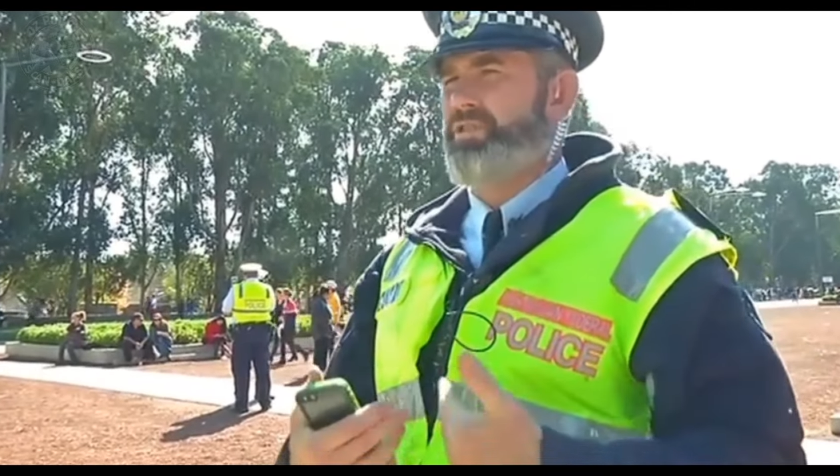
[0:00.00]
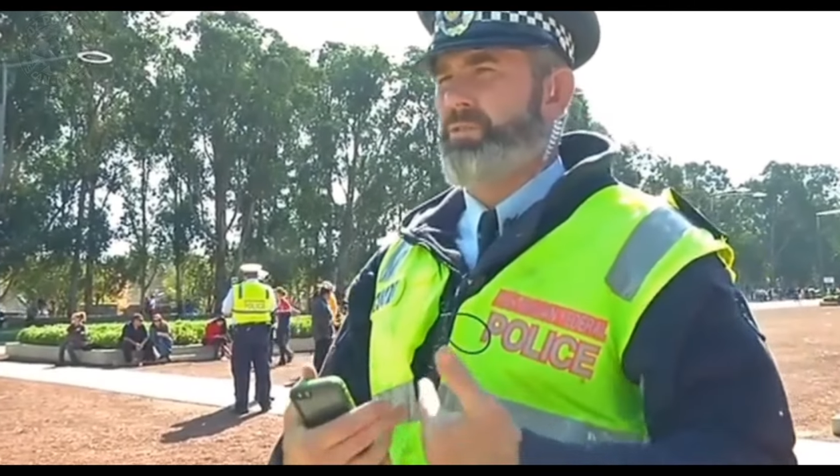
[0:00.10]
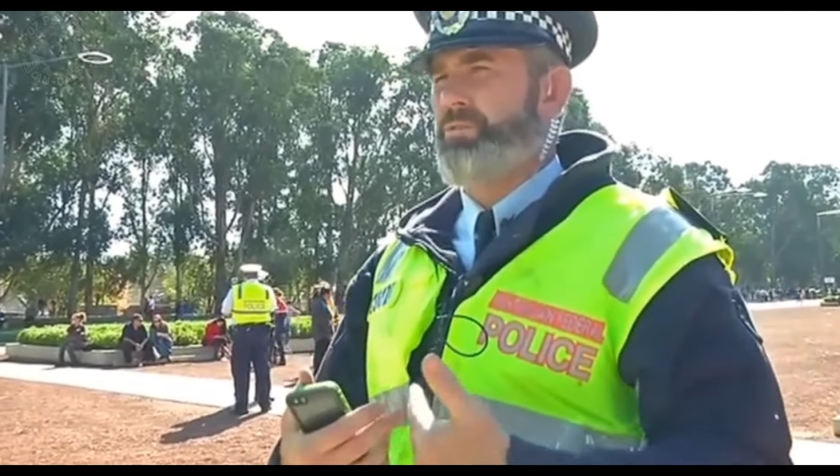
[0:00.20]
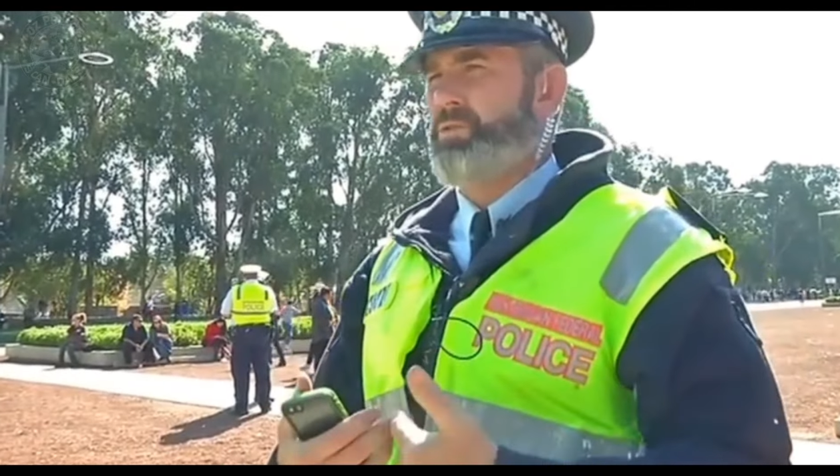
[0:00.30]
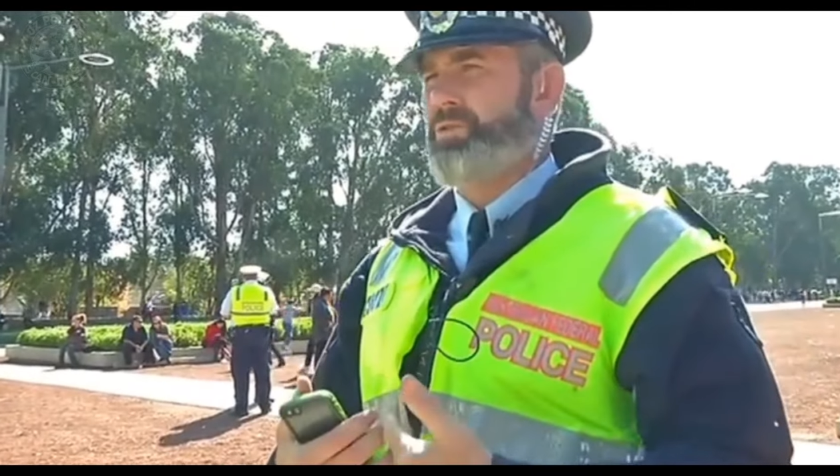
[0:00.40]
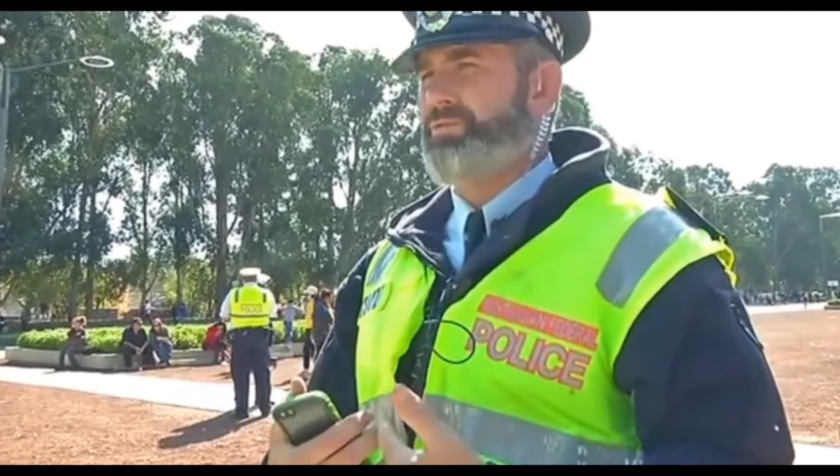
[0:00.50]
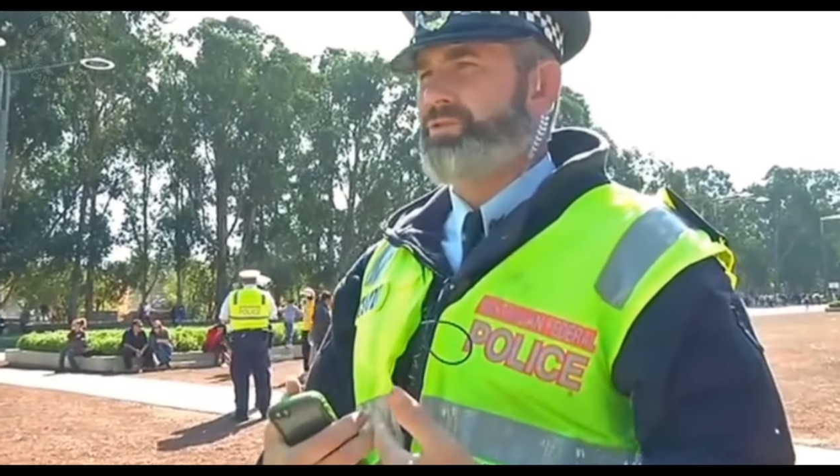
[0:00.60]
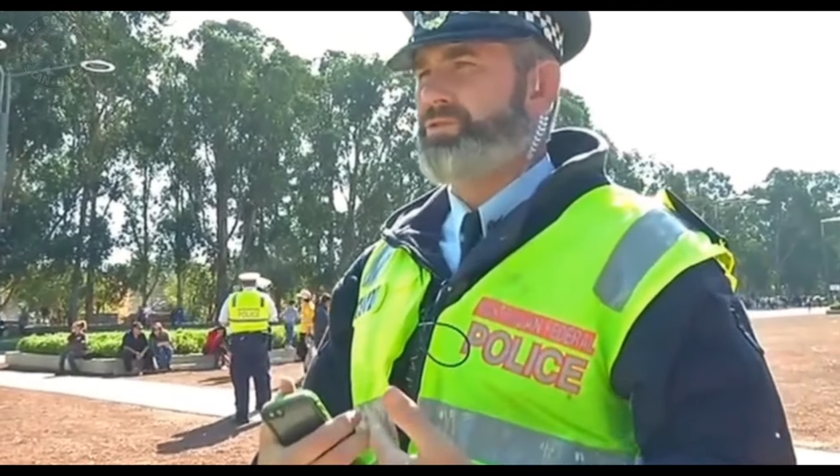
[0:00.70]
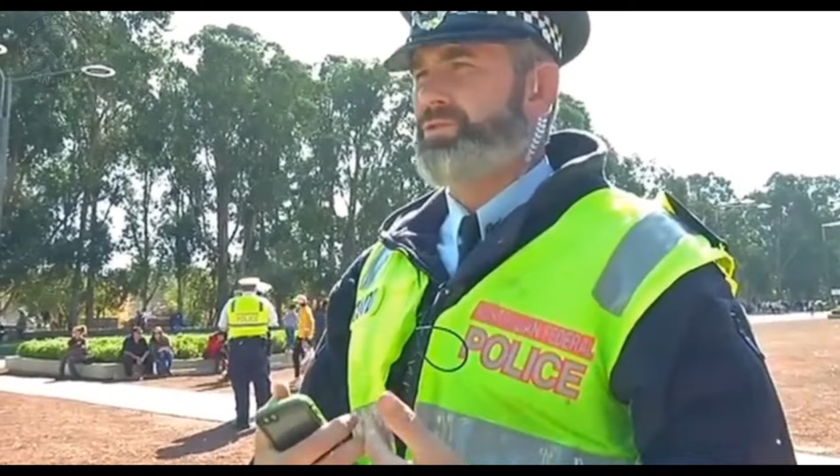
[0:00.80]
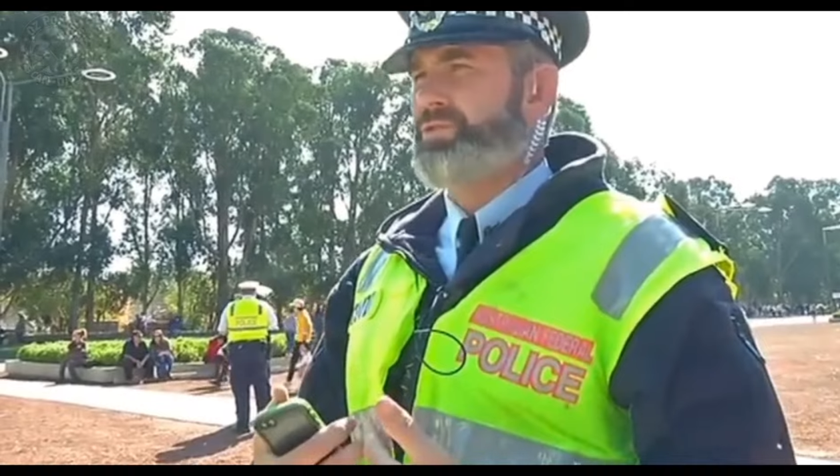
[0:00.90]
Commonwealth
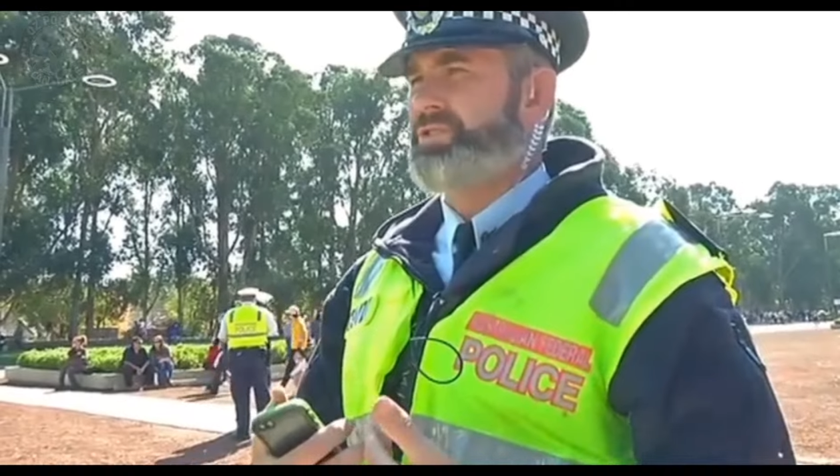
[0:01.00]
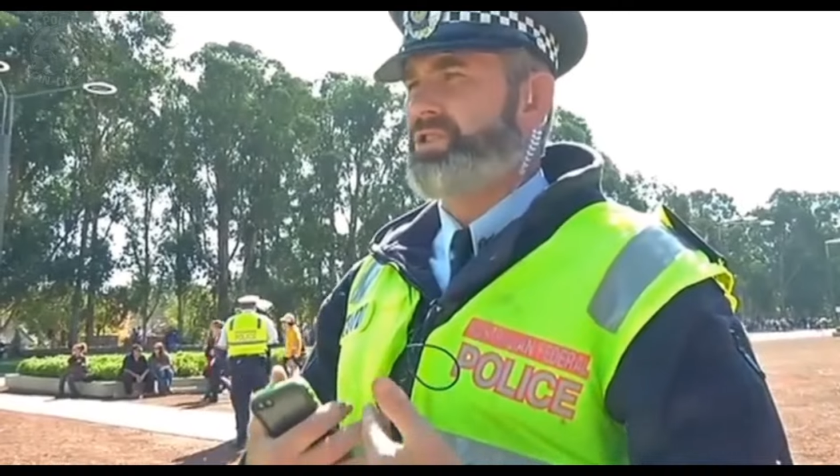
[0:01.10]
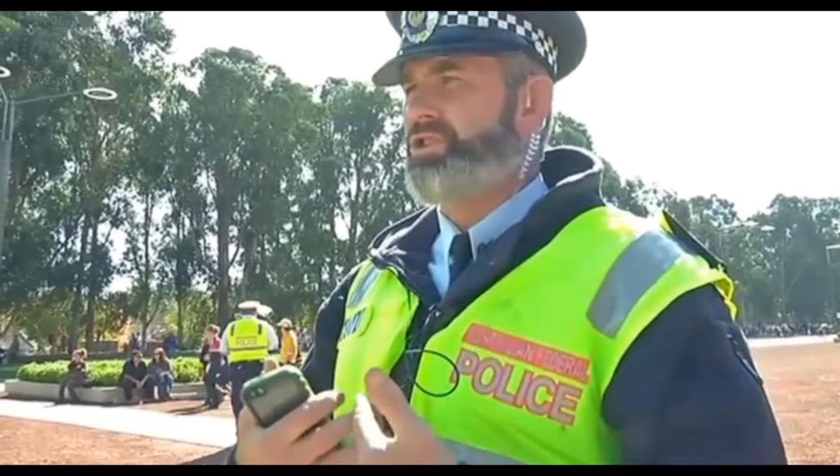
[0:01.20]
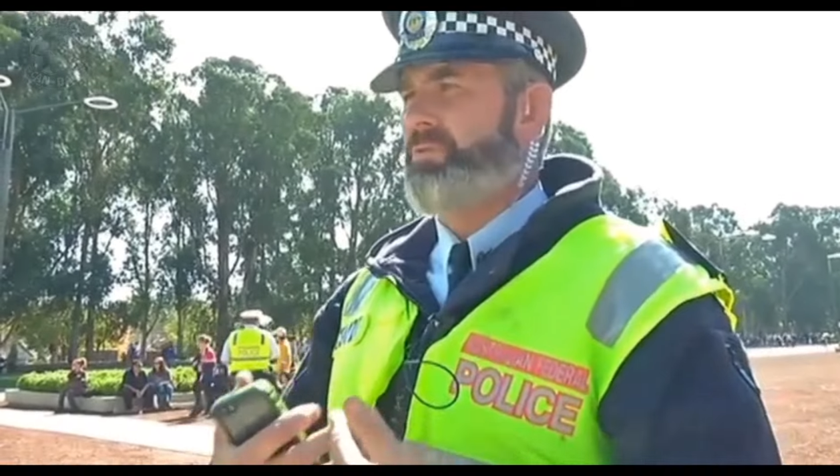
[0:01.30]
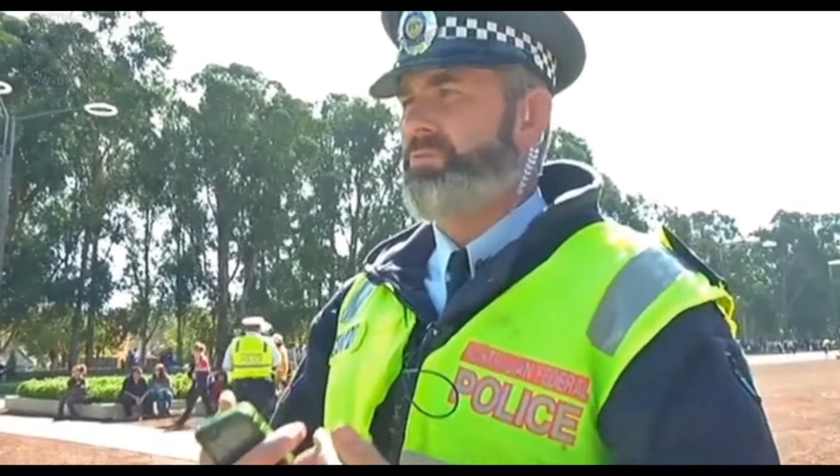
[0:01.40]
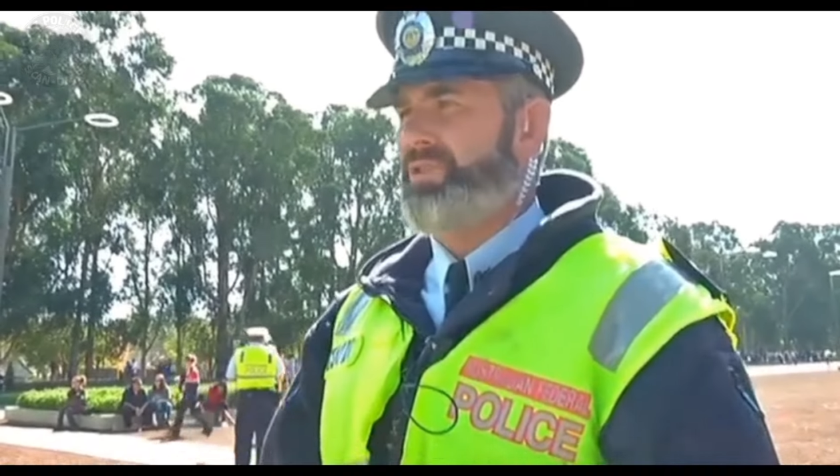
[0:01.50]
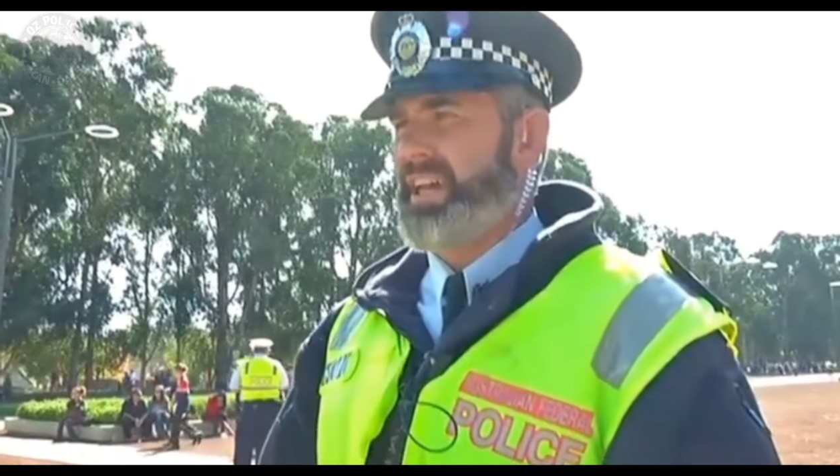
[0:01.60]
resources and Commonwealth